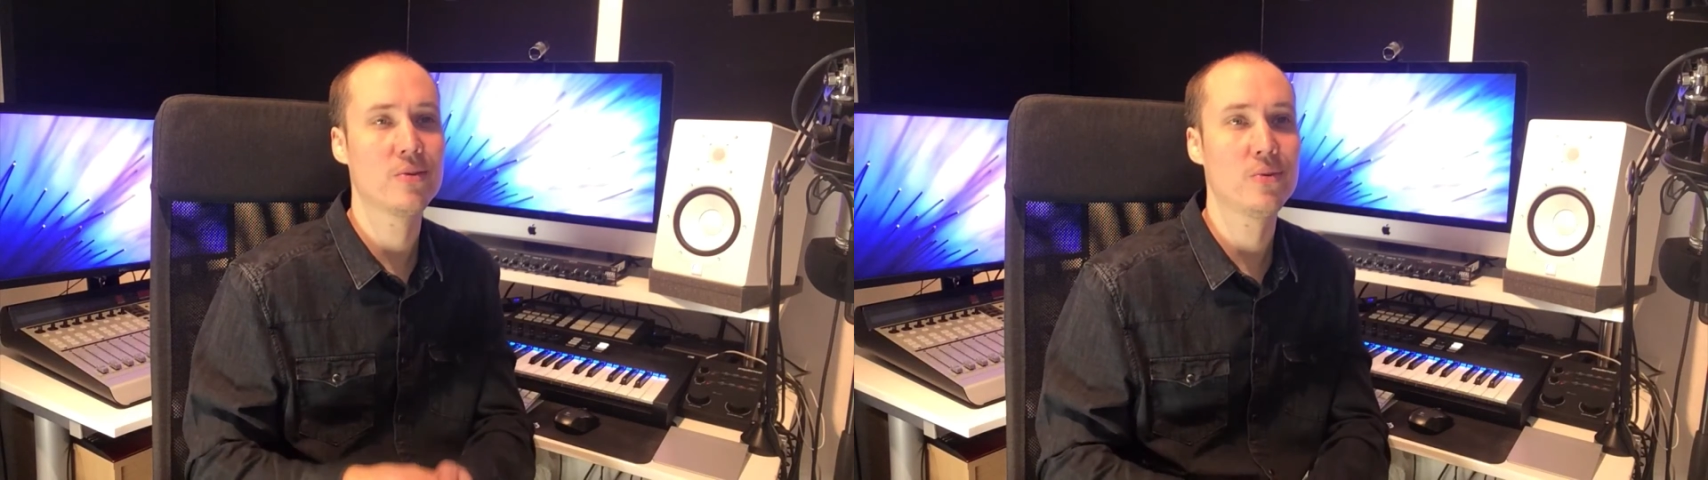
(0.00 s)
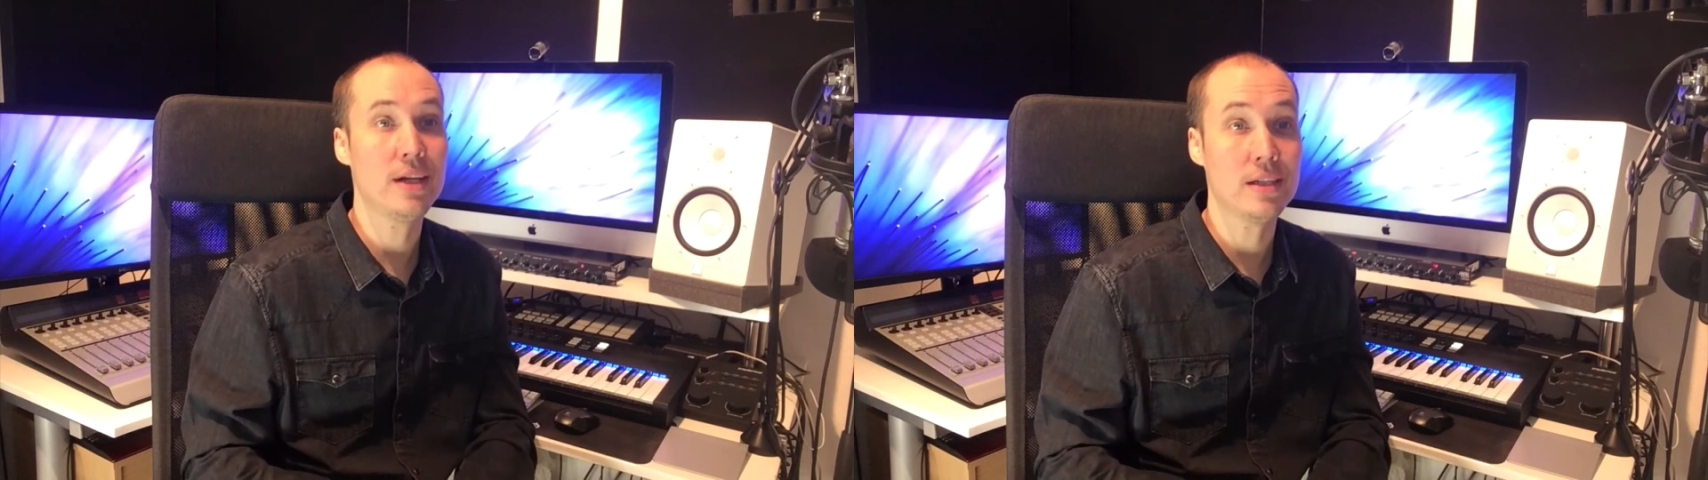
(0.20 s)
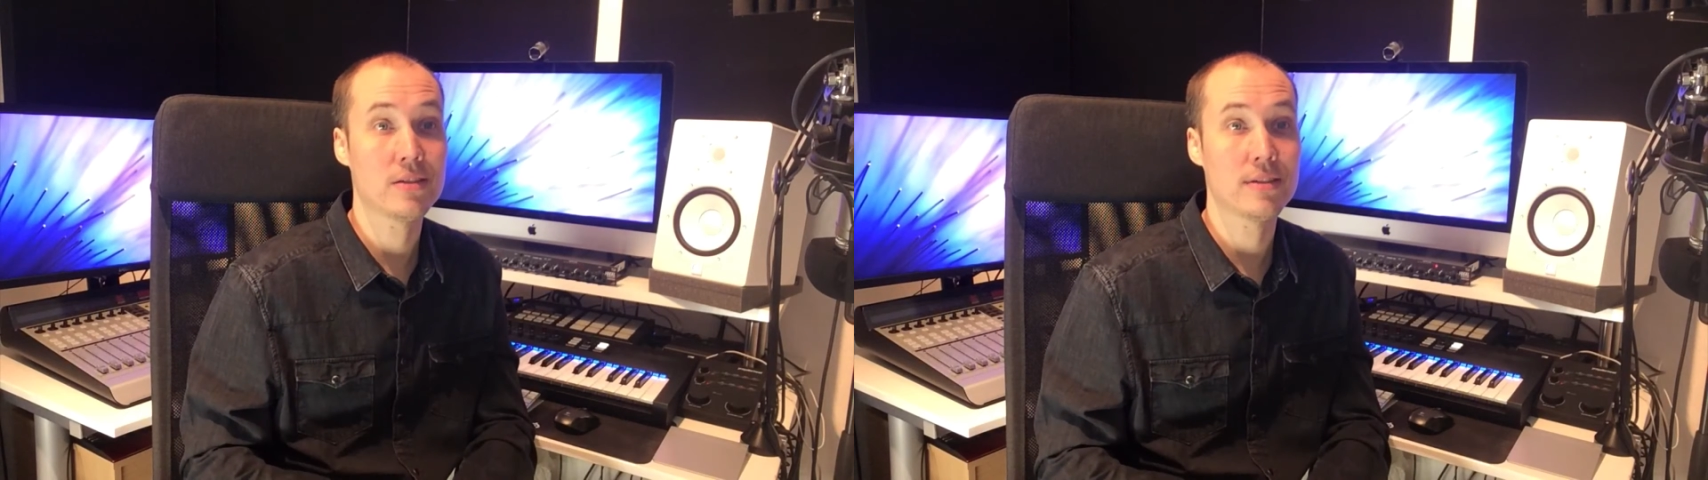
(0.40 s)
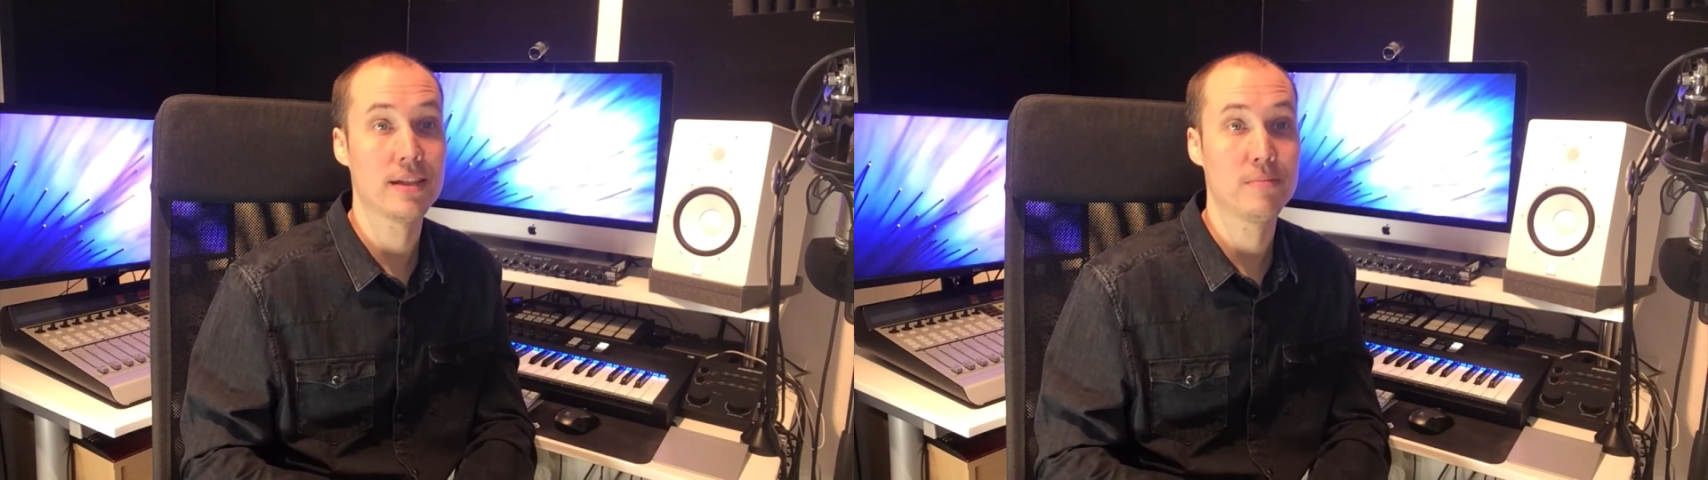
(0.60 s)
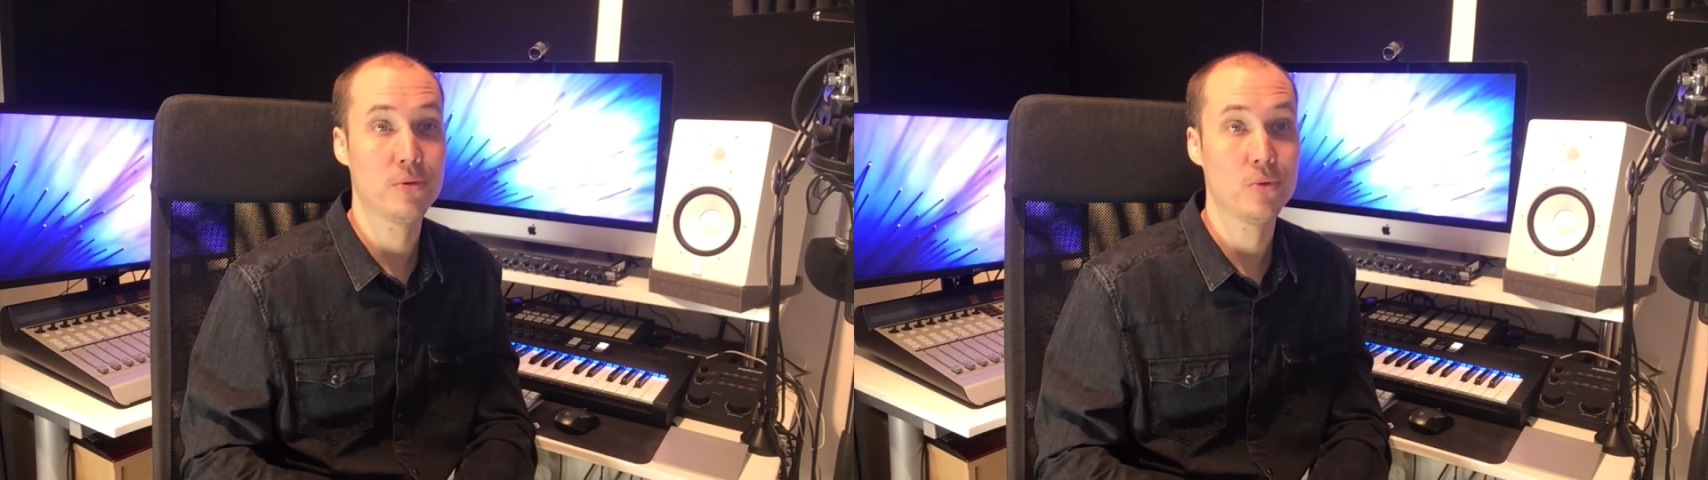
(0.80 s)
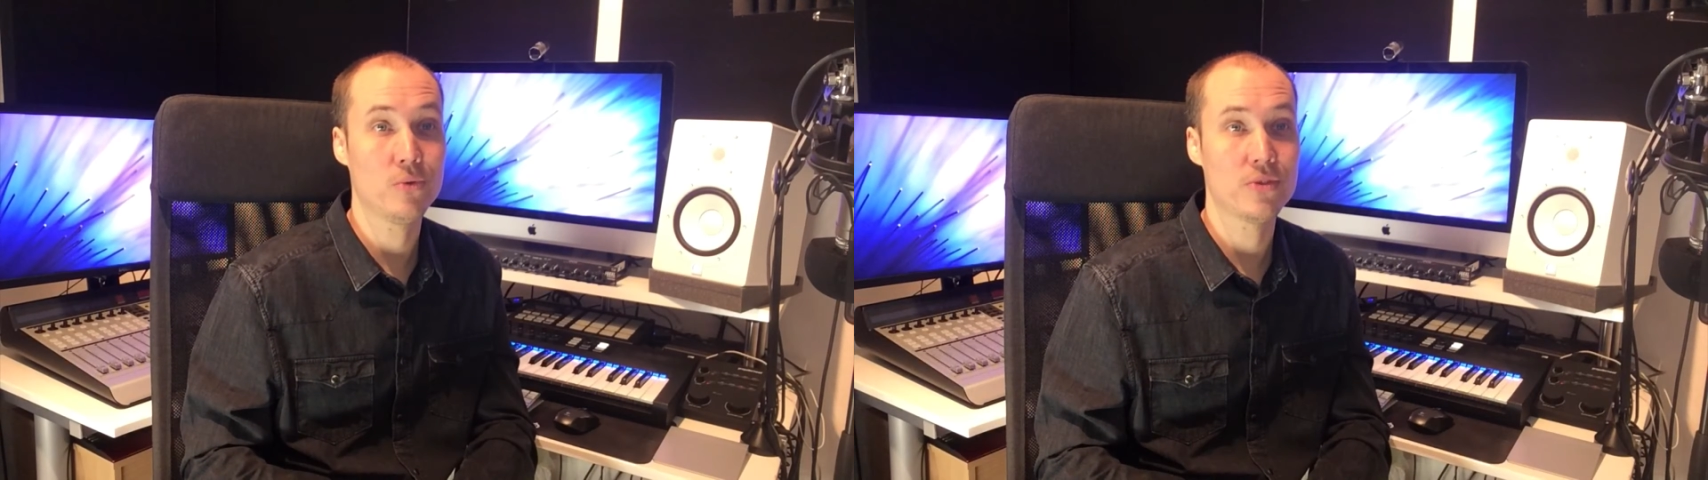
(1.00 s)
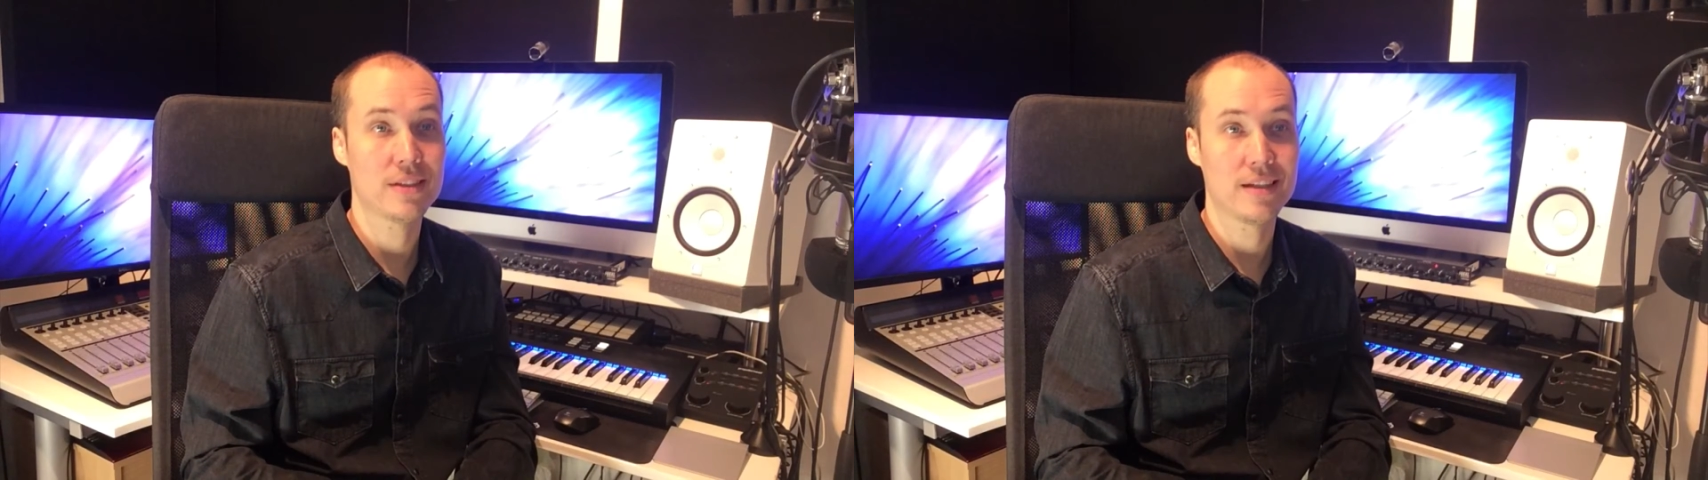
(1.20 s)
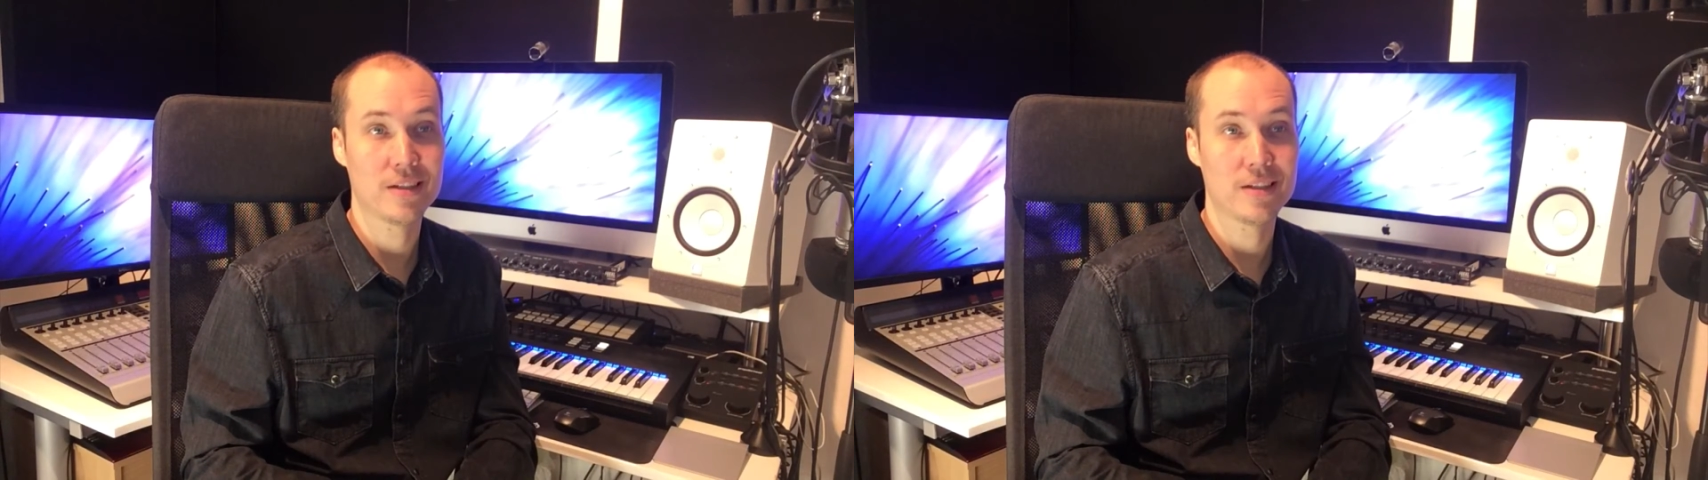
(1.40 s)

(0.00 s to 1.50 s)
greatly improves